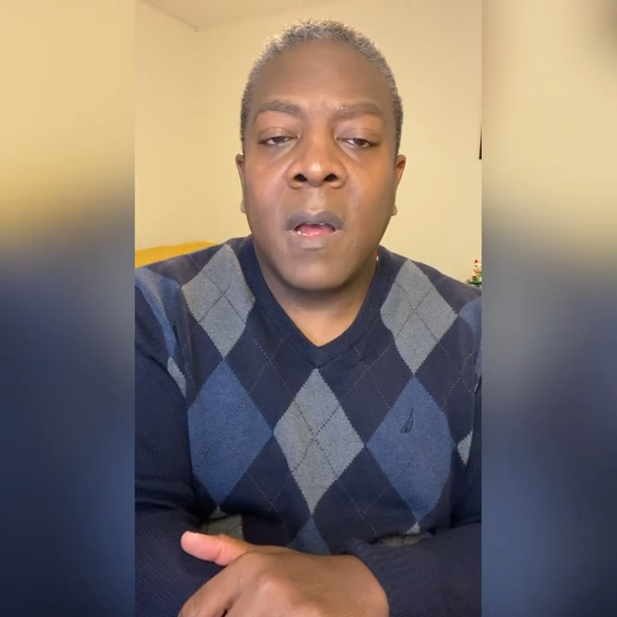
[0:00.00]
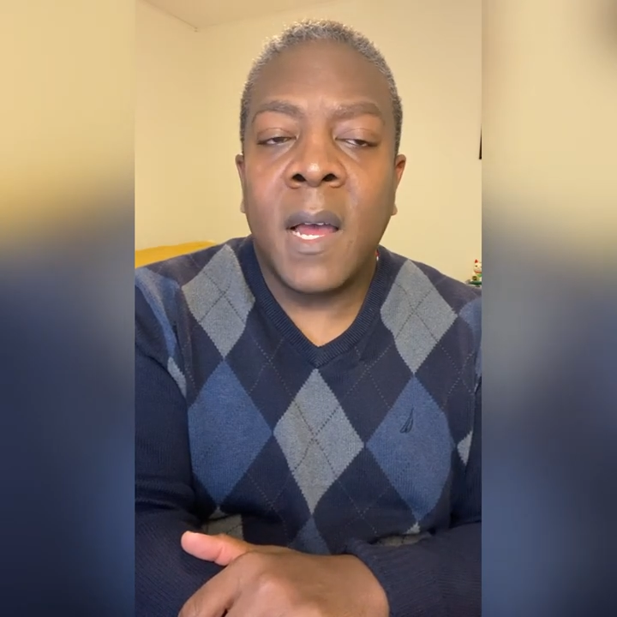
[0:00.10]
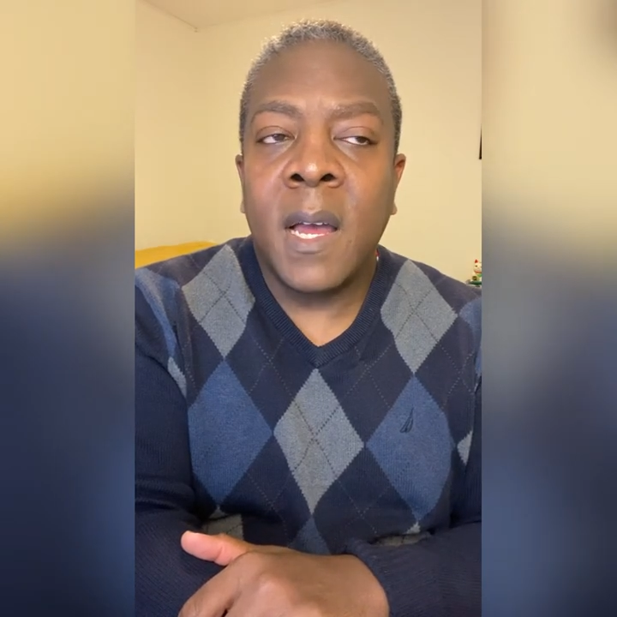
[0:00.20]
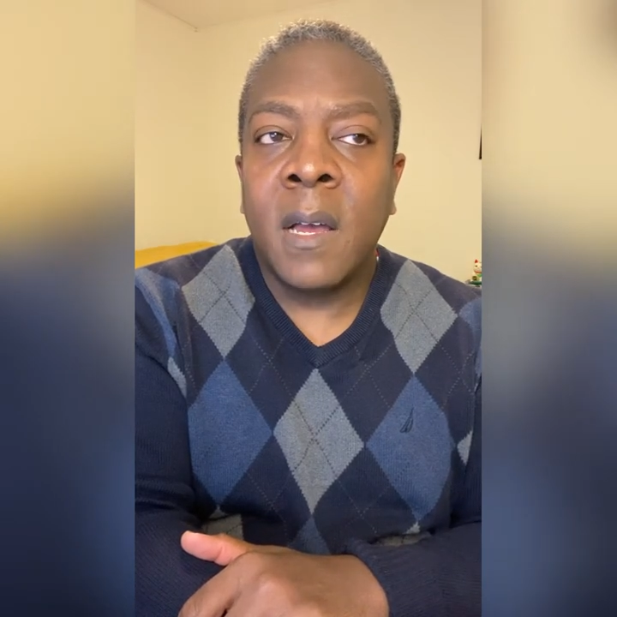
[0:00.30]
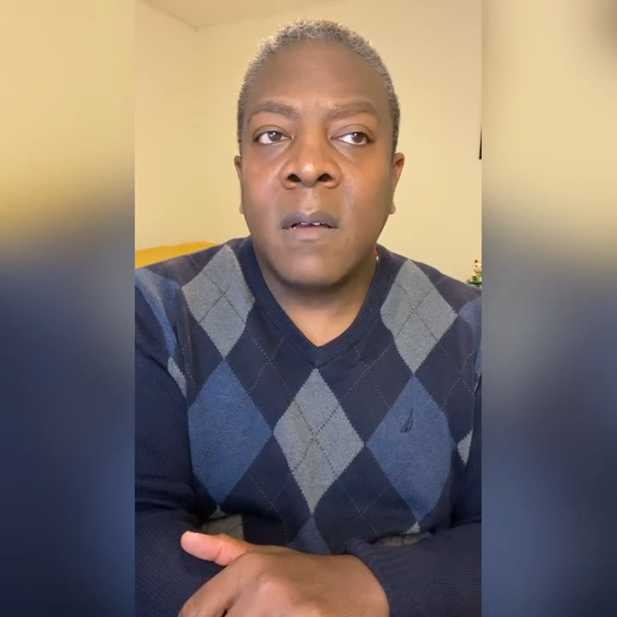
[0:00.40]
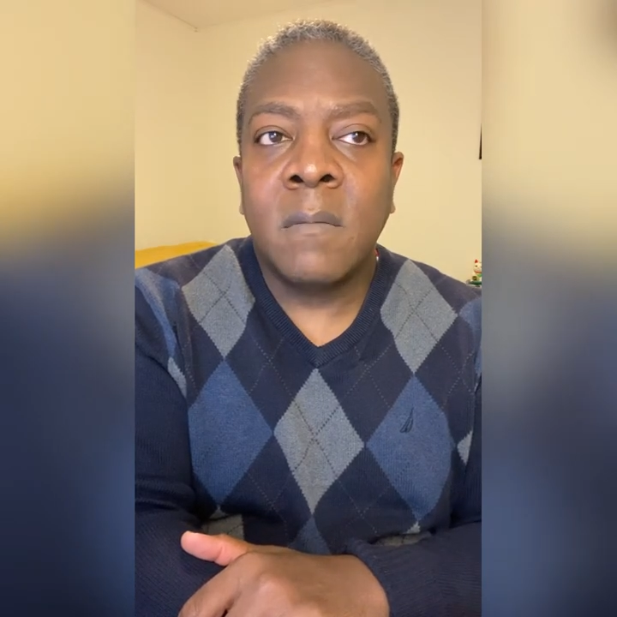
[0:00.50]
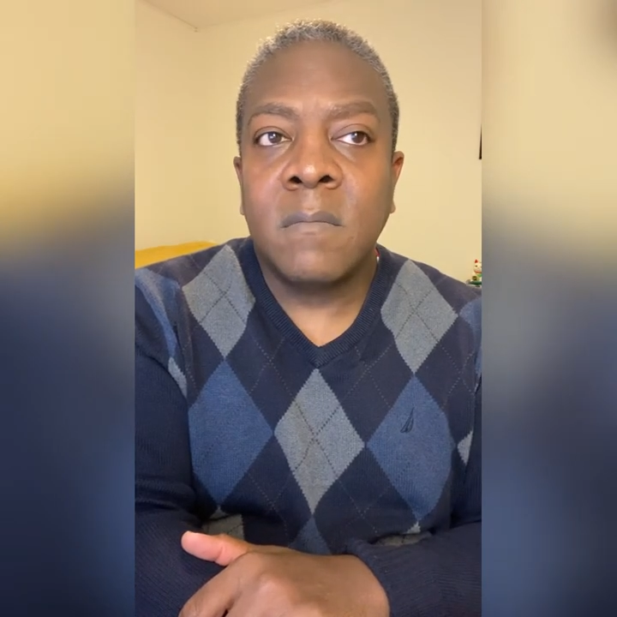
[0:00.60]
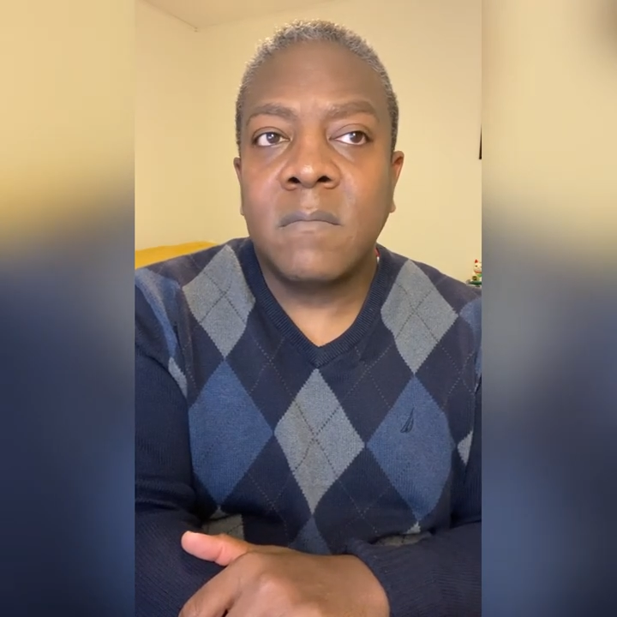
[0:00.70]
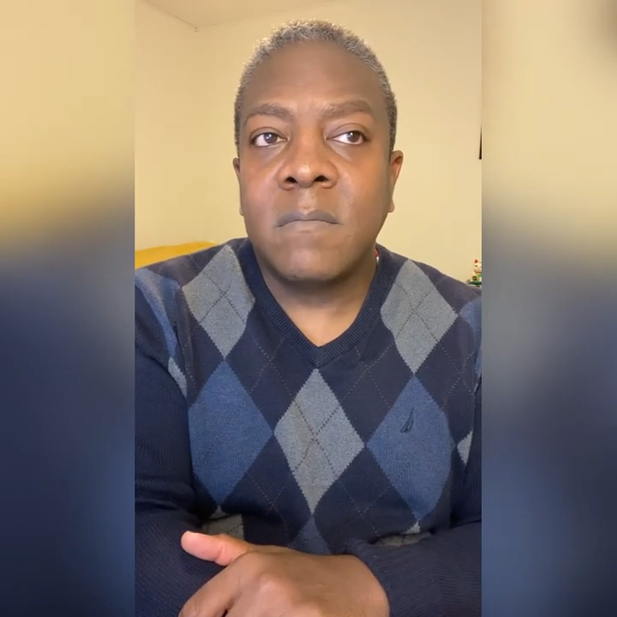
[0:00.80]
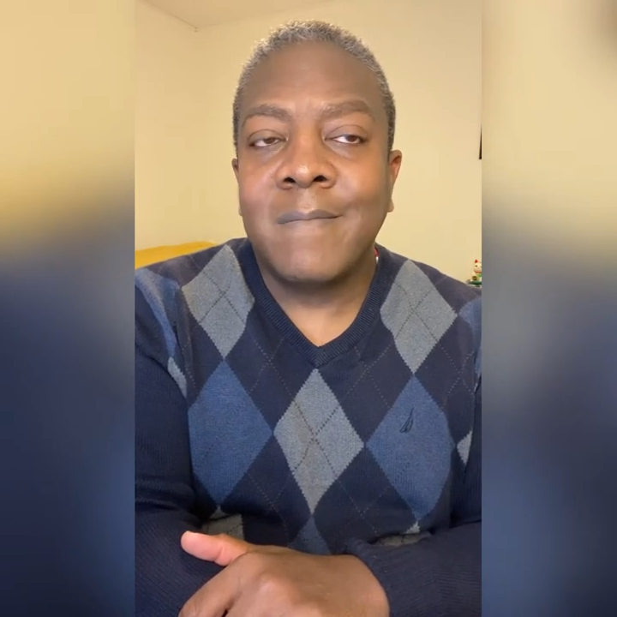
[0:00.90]

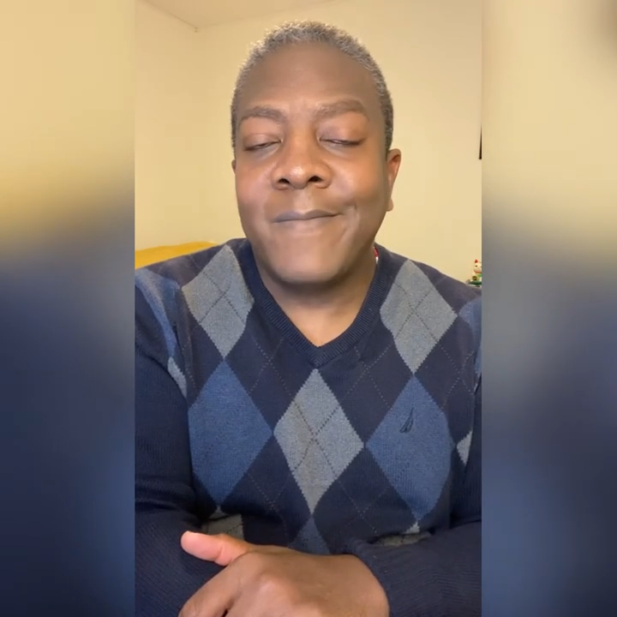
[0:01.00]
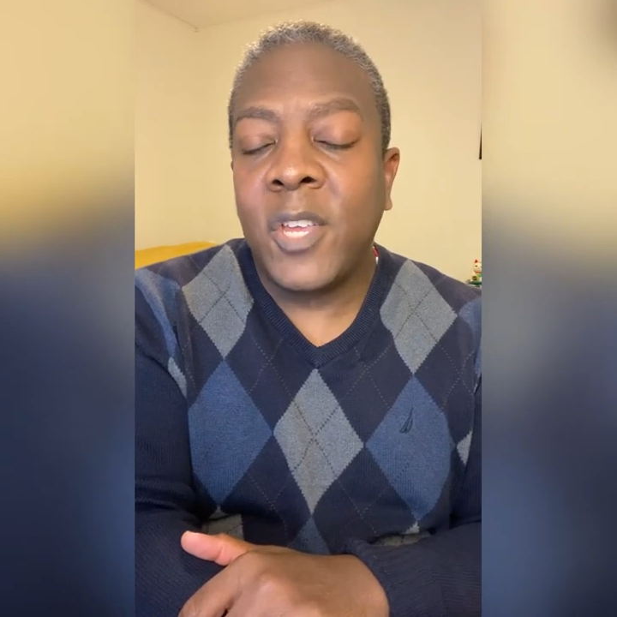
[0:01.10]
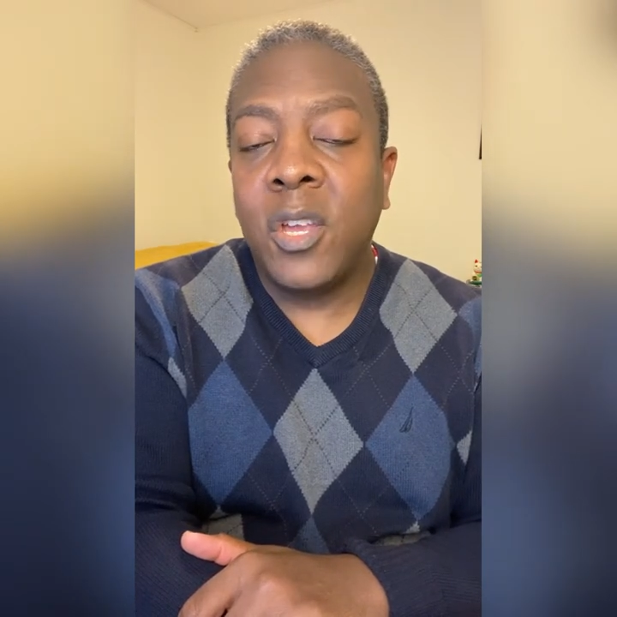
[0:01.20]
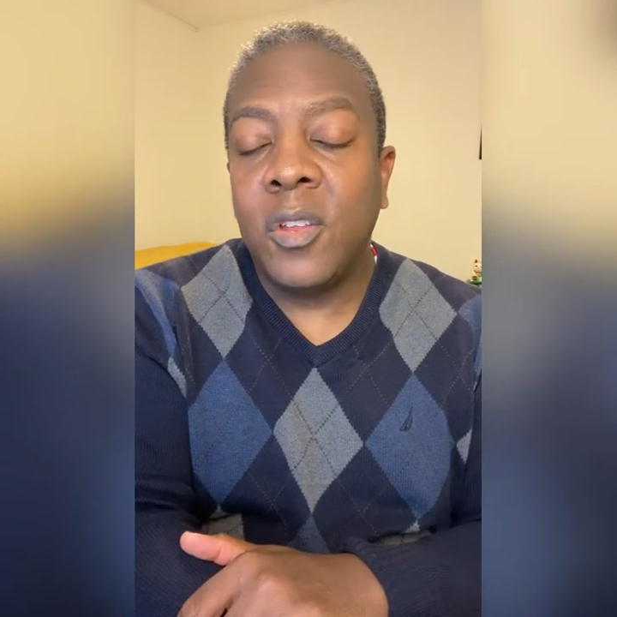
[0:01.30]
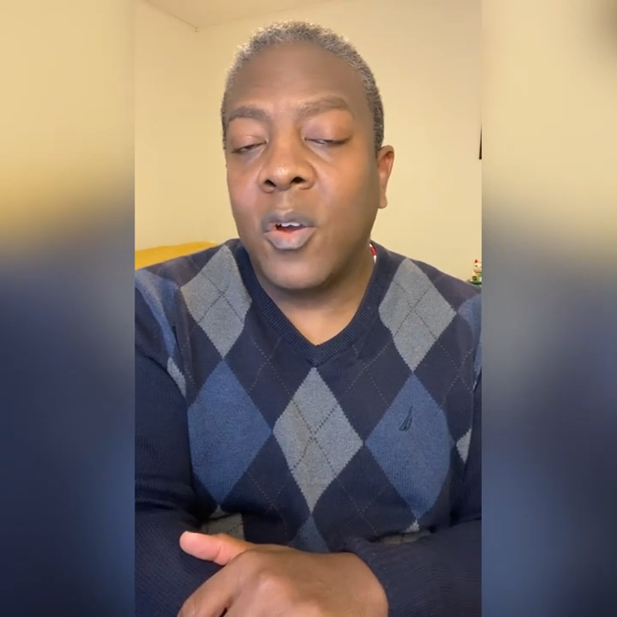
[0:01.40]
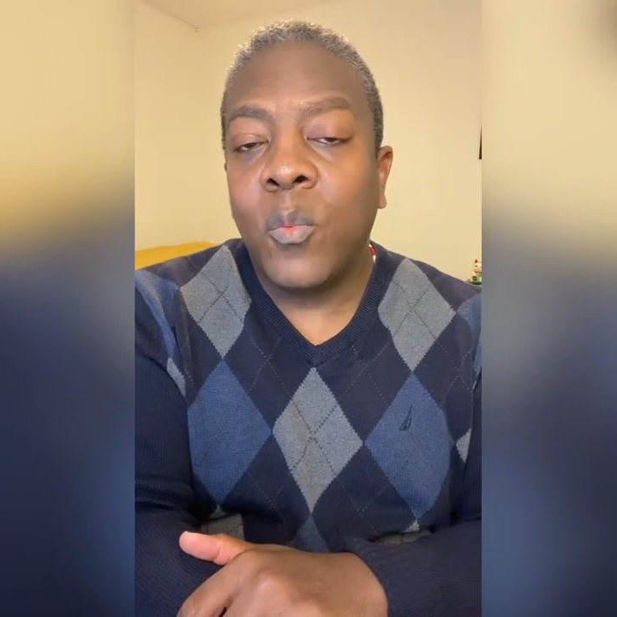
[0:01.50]
you know,